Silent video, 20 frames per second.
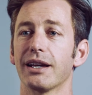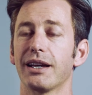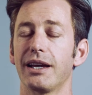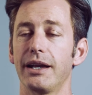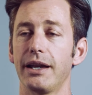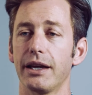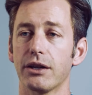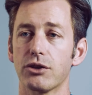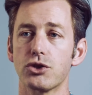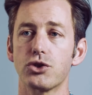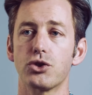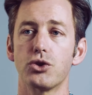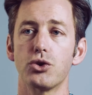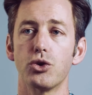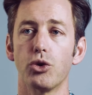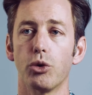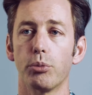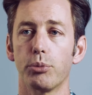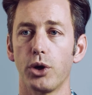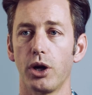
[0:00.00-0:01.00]
connects to
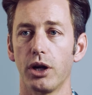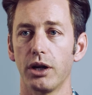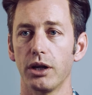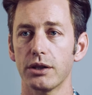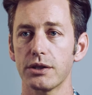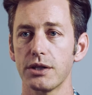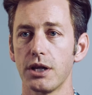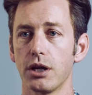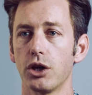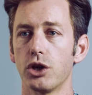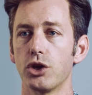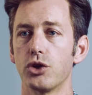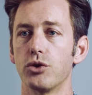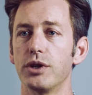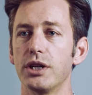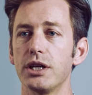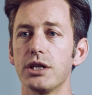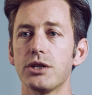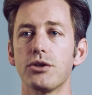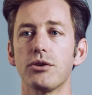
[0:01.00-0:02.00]
your product, you
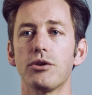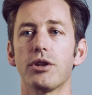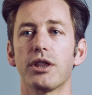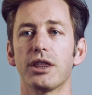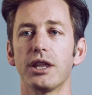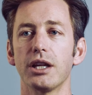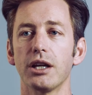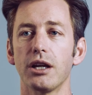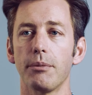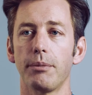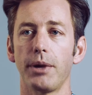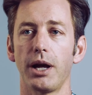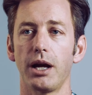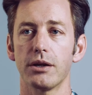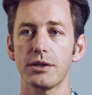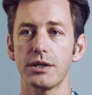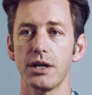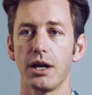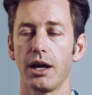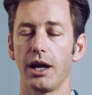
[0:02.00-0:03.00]
need to think
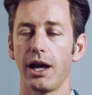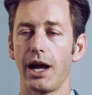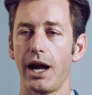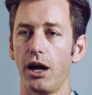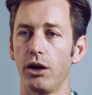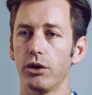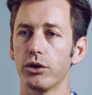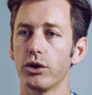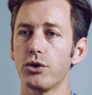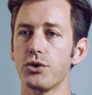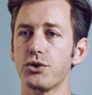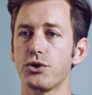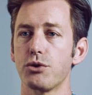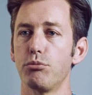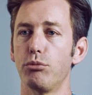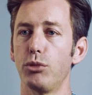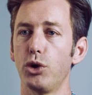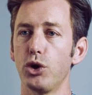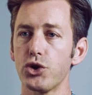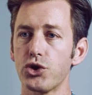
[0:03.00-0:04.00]
about how those
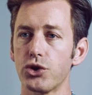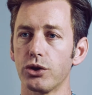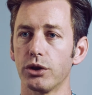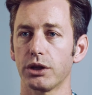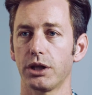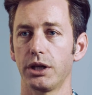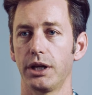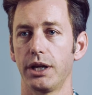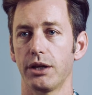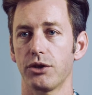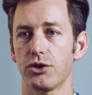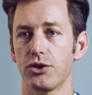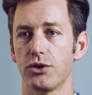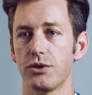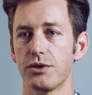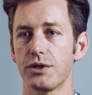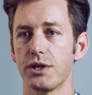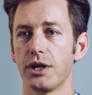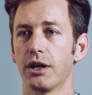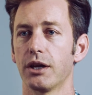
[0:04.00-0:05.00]
emotional
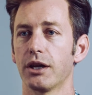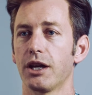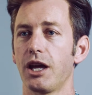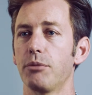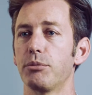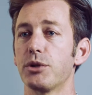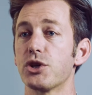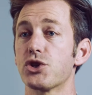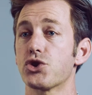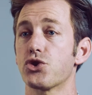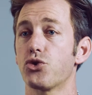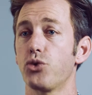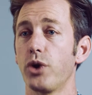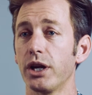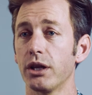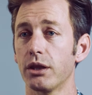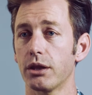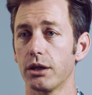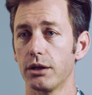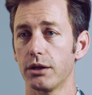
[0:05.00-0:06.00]
connections can be
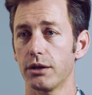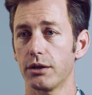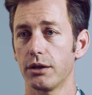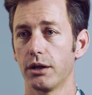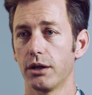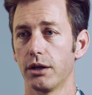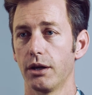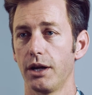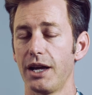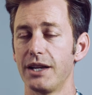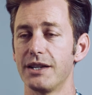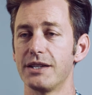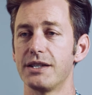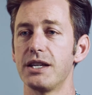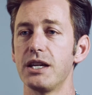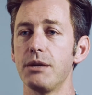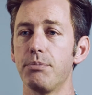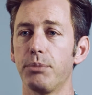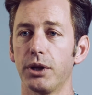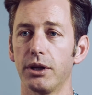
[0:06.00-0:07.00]
strengthened and
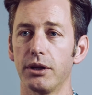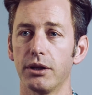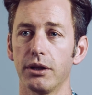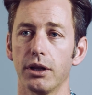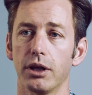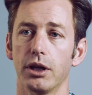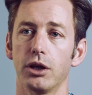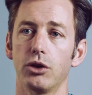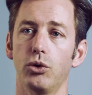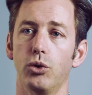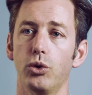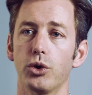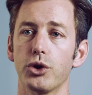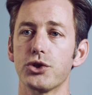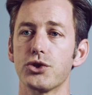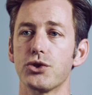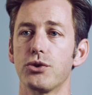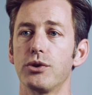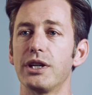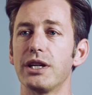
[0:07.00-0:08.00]
deepened in order
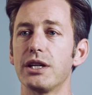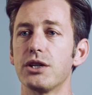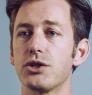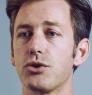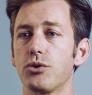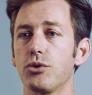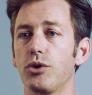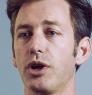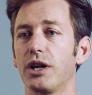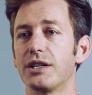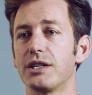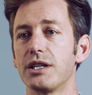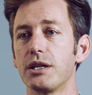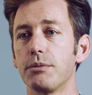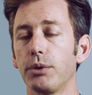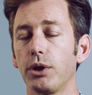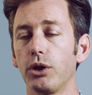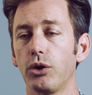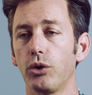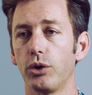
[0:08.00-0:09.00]
to lead to a
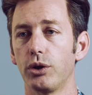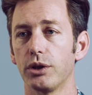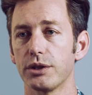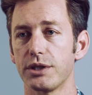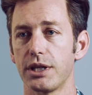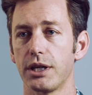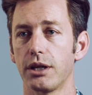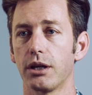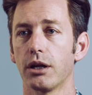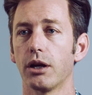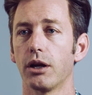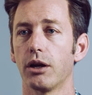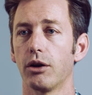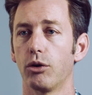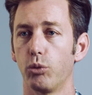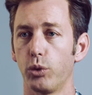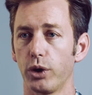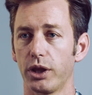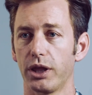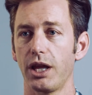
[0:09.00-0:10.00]
deeper loyalty
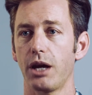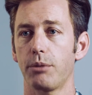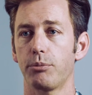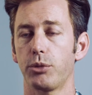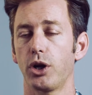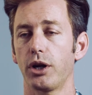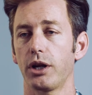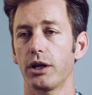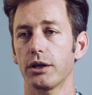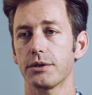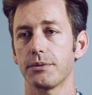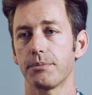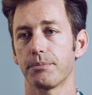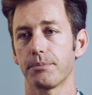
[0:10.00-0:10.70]
with that product.